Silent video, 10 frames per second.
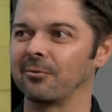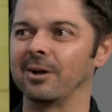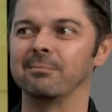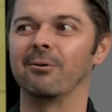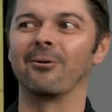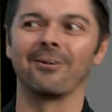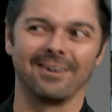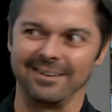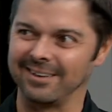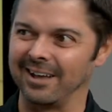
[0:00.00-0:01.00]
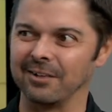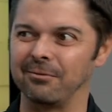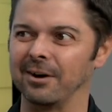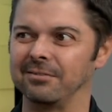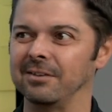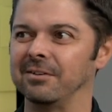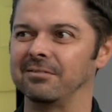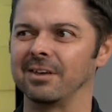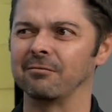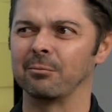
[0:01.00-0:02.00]
Ray Bourque, and KLFY TV
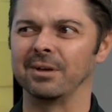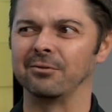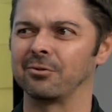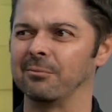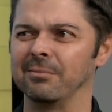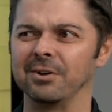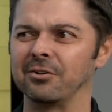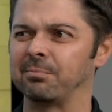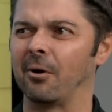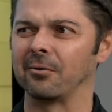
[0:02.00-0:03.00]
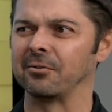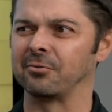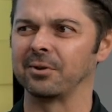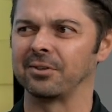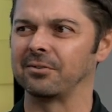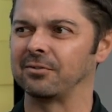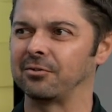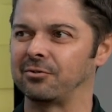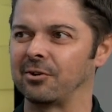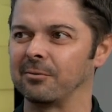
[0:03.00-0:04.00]
10 for being tremendous partners with us this year.